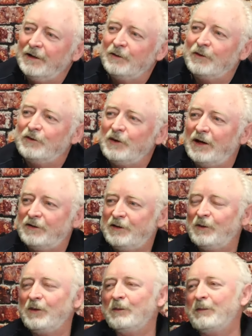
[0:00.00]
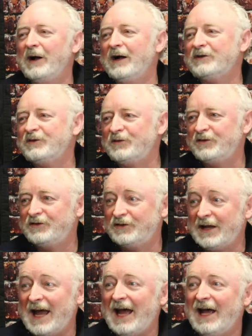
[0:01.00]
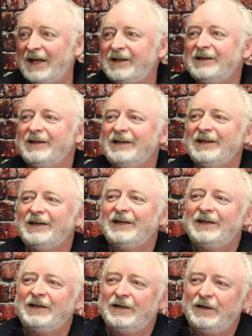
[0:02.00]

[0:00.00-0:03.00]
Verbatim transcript: so I see where the box sat. Did it work? You